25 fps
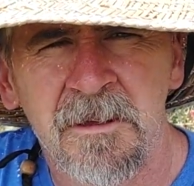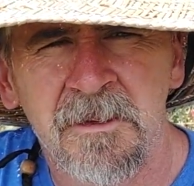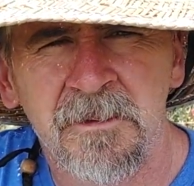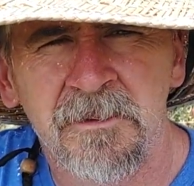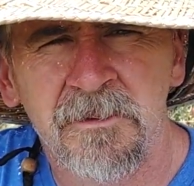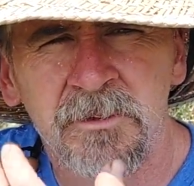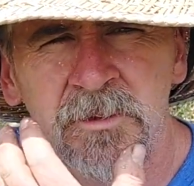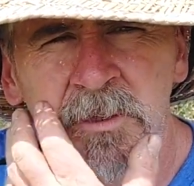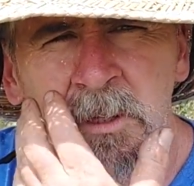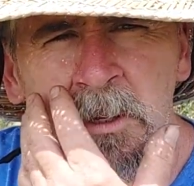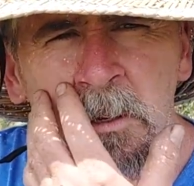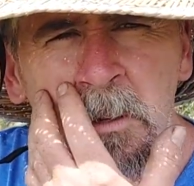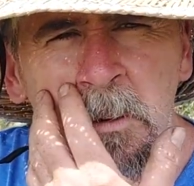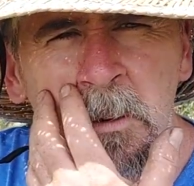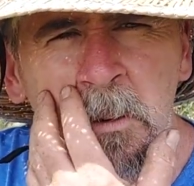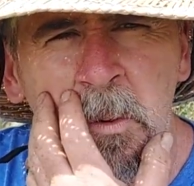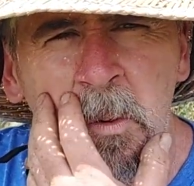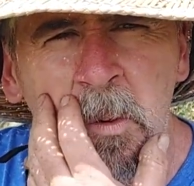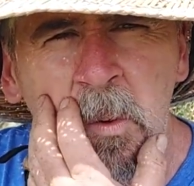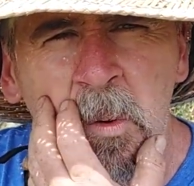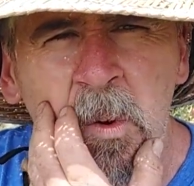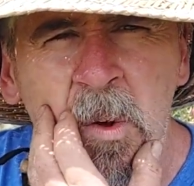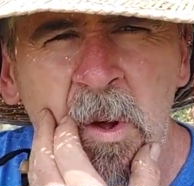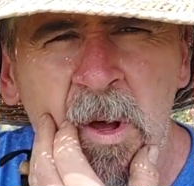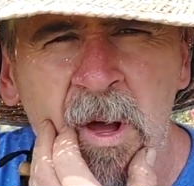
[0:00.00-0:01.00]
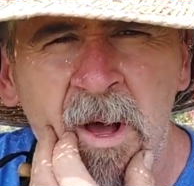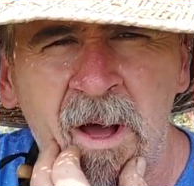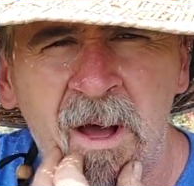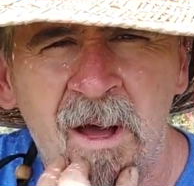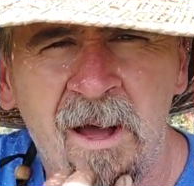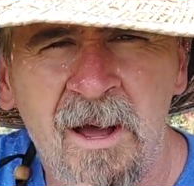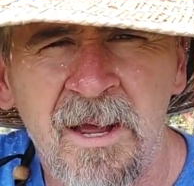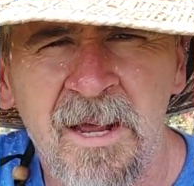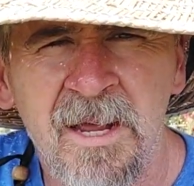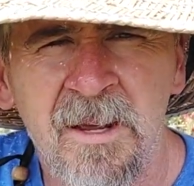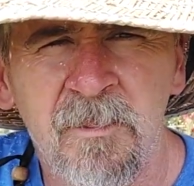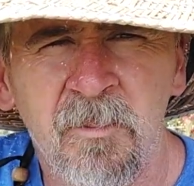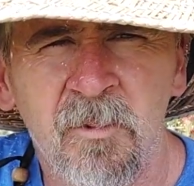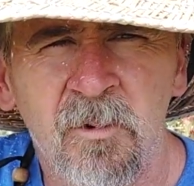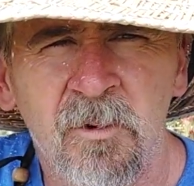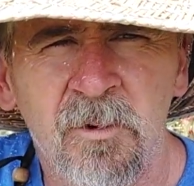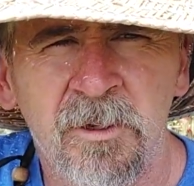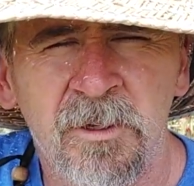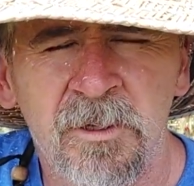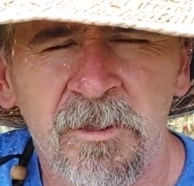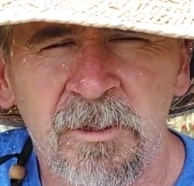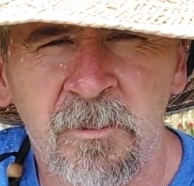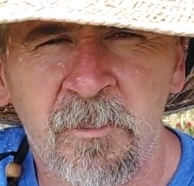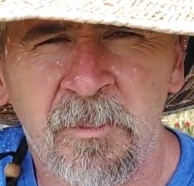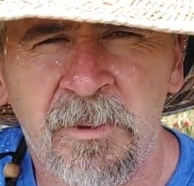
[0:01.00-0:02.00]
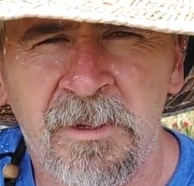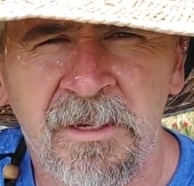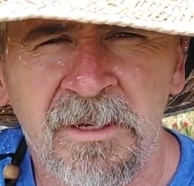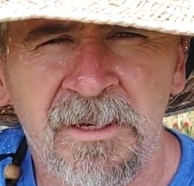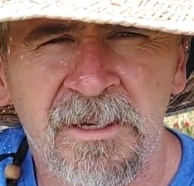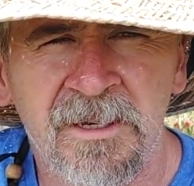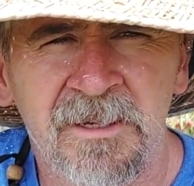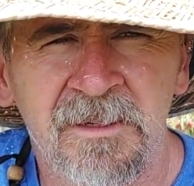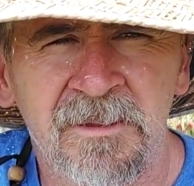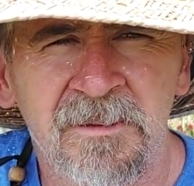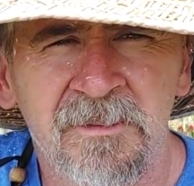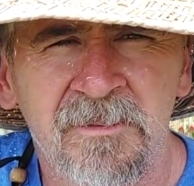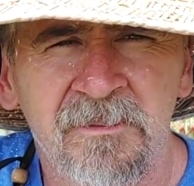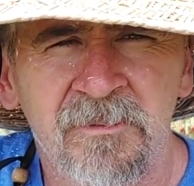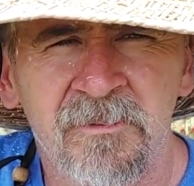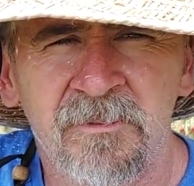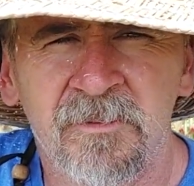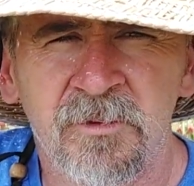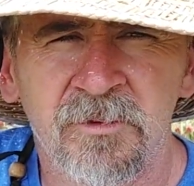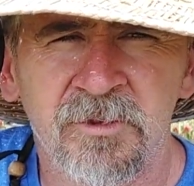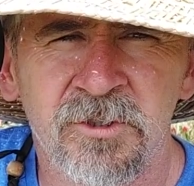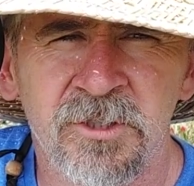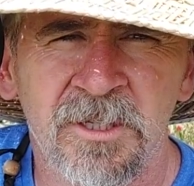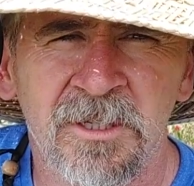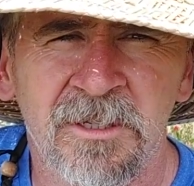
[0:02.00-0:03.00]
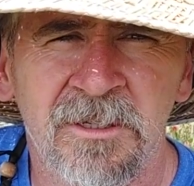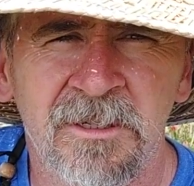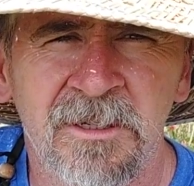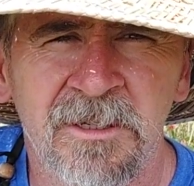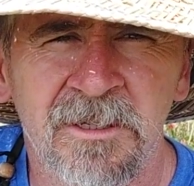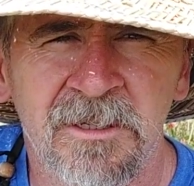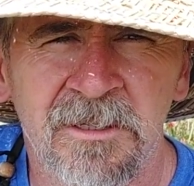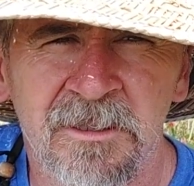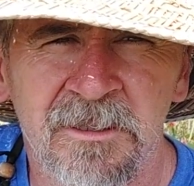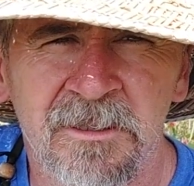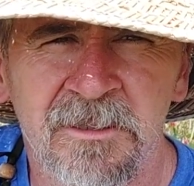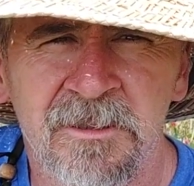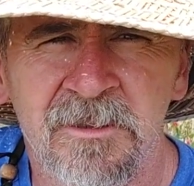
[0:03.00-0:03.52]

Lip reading: So I am going to plant Virginia,